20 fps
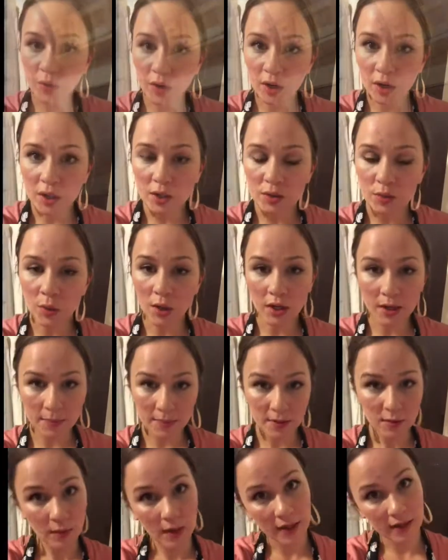first we're gonna
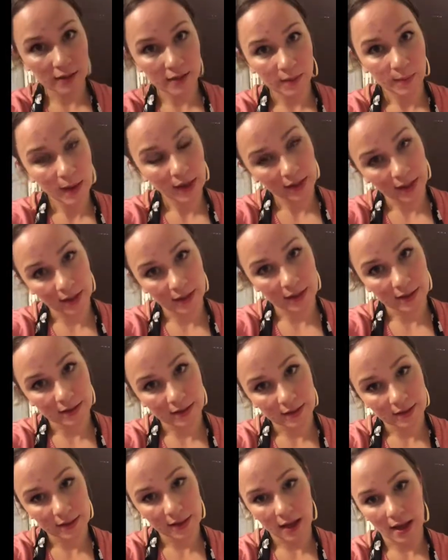be sweating some
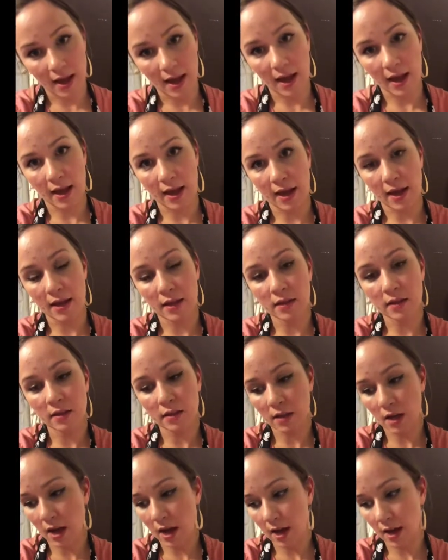onions.
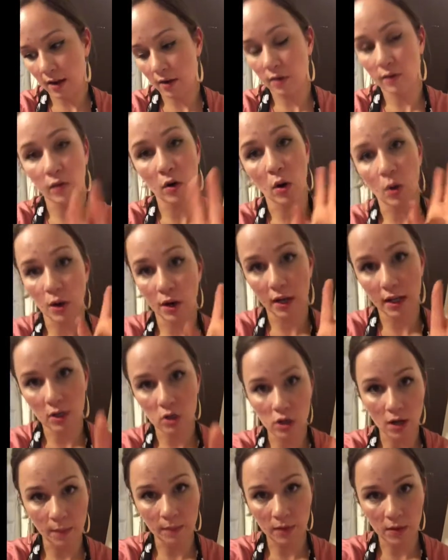And I already
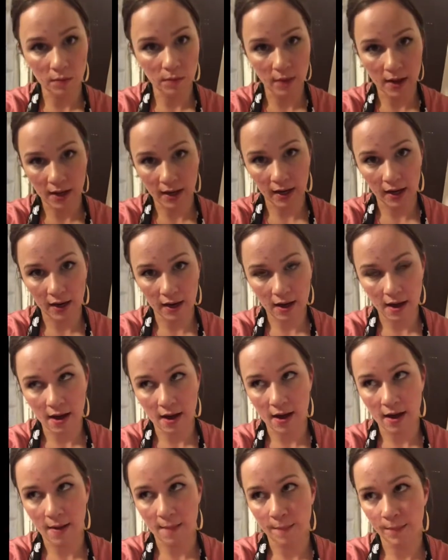chopped up mine.
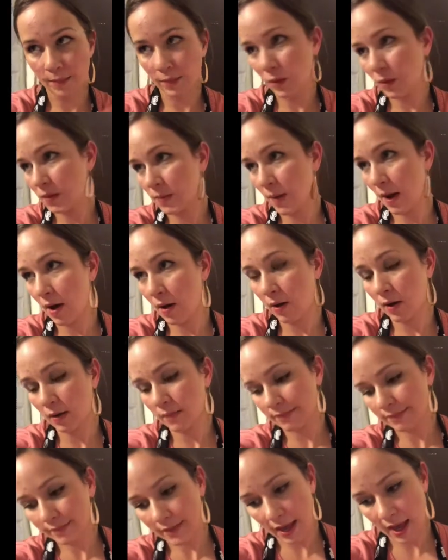It was about
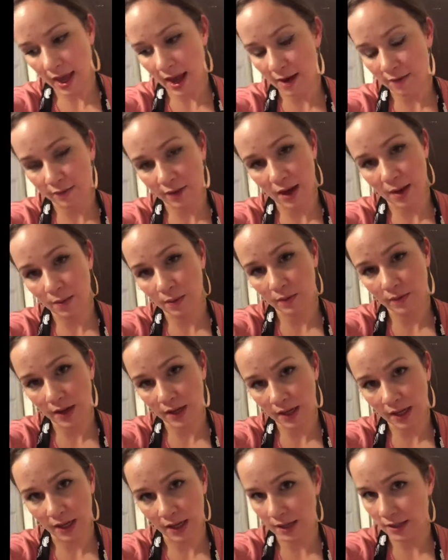a 1/2 cup of
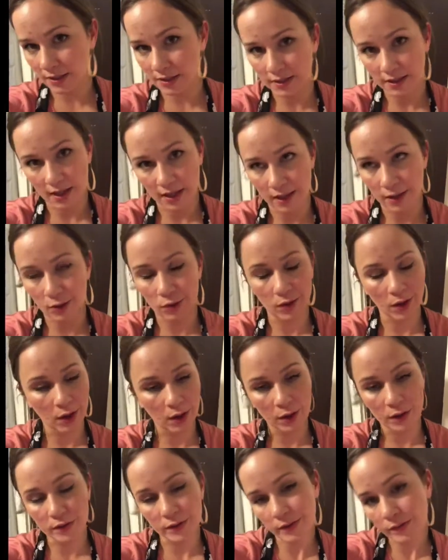onions and 3
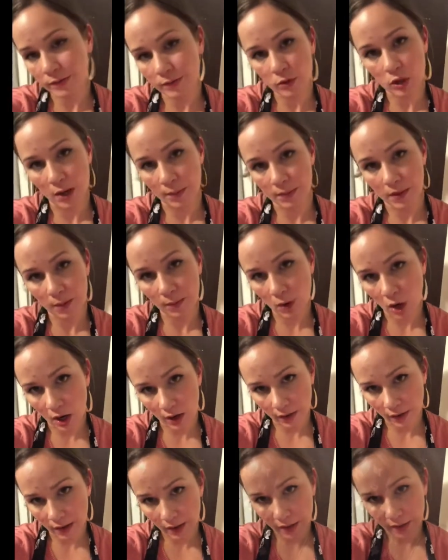cloves of chopped up
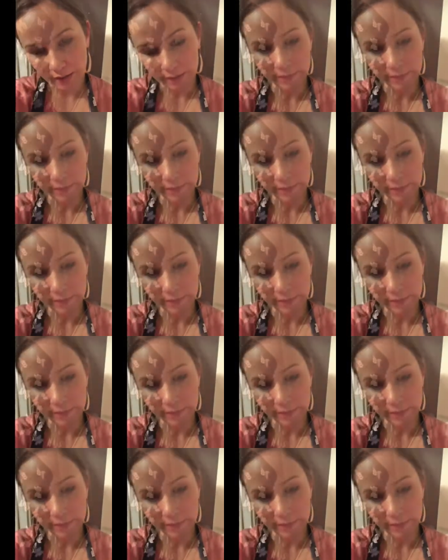garlic.